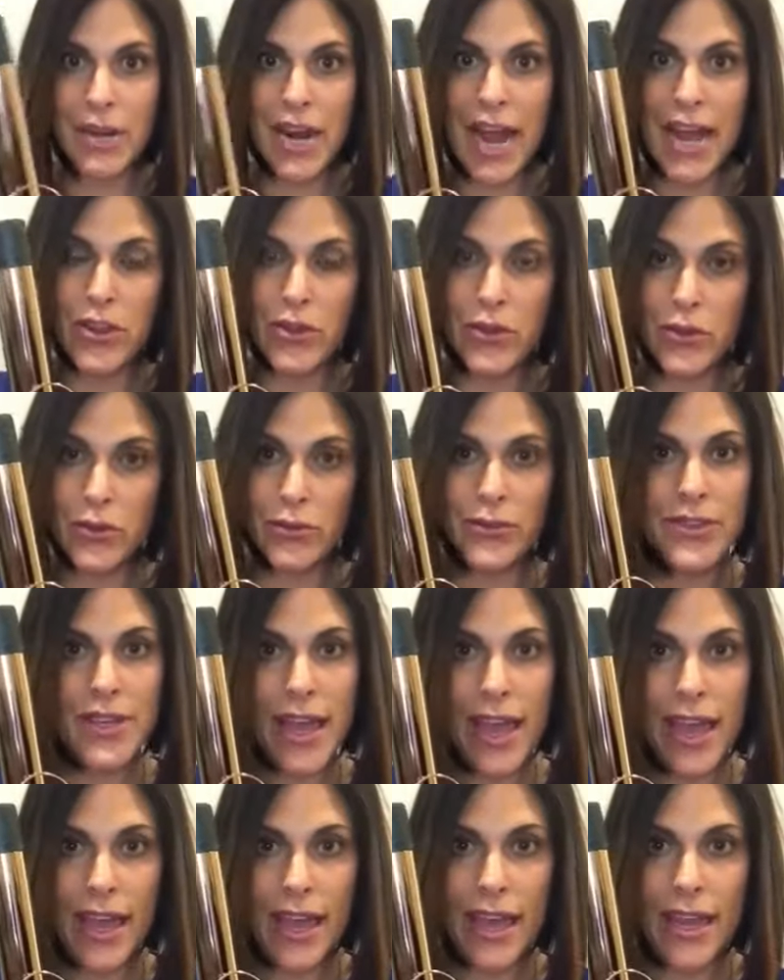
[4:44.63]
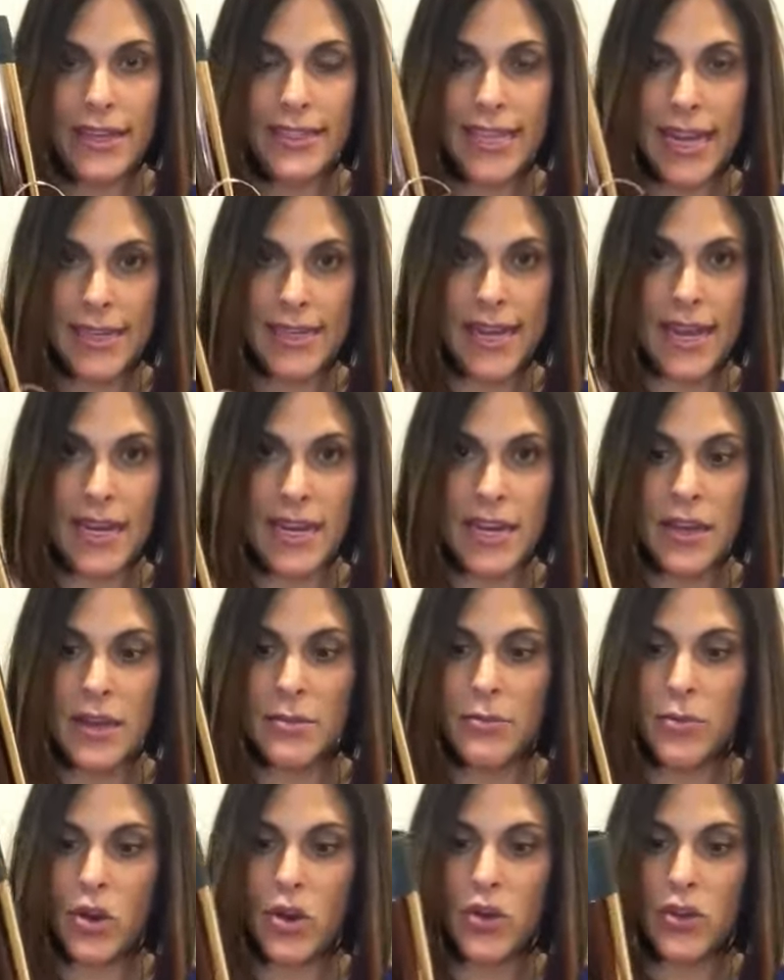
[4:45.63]
but I use a
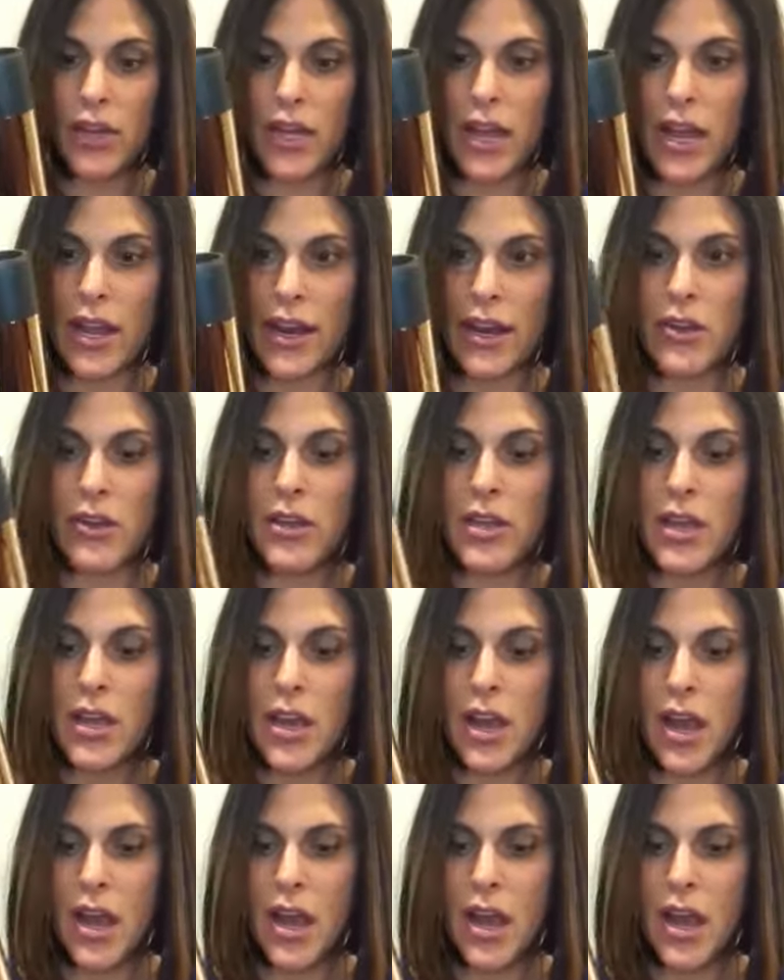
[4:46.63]
titanium curling iron.